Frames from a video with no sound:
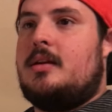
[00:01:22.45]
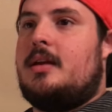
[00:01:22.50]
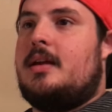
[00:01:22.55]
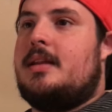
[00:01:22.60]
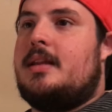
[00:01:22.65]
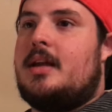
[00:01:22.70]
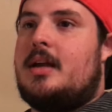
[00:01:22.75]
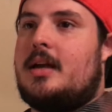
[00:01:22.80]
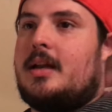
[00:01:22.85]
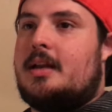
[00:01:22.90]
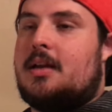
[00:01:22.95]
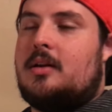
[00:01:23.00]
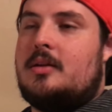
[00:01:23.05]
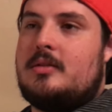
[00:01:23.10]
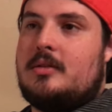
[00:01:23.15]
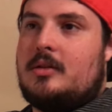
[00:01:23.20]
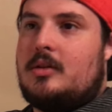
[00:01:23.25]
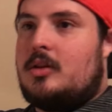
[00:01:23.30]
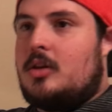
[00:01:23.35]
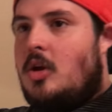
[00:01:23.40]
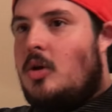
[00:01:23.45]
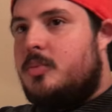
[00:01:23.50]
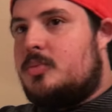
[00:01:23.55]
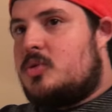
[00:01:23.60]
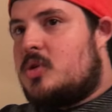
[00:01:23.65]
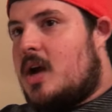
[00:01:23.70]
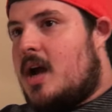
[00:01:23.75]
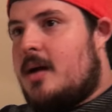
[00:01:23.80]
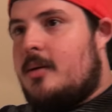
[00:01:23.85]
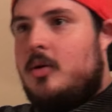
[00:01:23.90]
And they kind of
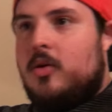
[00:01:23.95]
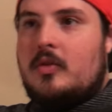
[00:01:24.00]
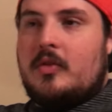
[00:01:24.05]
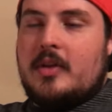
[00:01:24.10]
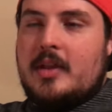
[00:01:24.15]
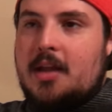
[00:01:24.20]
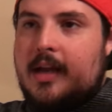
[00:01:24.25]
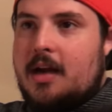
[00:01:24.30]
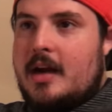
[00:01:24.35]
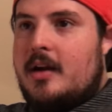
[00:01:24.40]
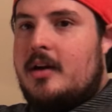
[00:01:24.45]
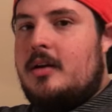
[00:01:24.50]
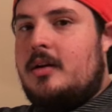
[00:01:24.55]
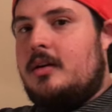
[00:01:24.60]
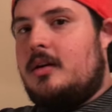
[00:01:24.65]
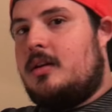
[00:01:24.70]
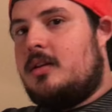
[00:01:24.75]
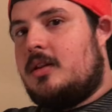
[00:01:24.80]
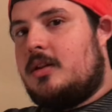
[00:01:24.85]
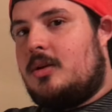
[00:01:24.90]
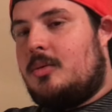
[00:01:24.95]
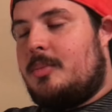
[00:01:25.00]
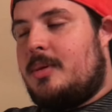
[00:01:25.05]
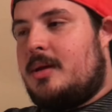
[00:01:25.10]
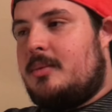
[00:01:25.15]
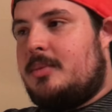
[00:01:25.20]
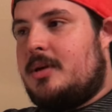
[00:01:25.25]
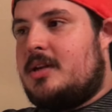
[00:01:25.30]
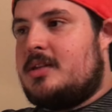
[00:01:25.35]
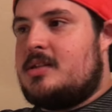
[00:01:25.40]
globetrot over there a little
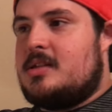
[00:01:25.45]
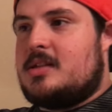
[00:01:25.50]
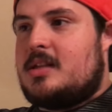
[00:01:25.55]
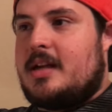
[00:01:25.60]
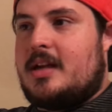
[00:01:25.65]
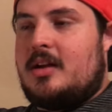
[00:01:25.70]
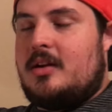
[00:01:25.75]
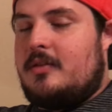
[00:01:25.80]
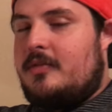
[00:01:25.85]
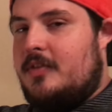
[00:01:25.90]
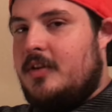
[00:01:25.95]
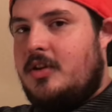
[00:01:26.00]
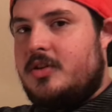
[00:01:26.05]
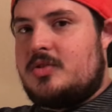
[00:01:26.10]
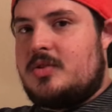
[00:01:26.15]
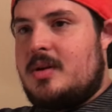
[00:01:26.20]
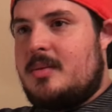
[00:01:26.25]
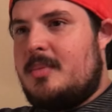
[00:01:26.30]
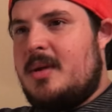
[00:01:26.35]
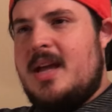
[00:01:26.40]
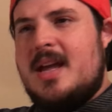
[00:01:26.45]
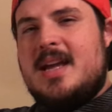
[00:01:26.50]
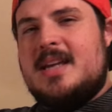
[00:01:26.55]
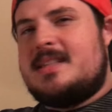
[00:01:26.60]
bit because he's like on a field trip.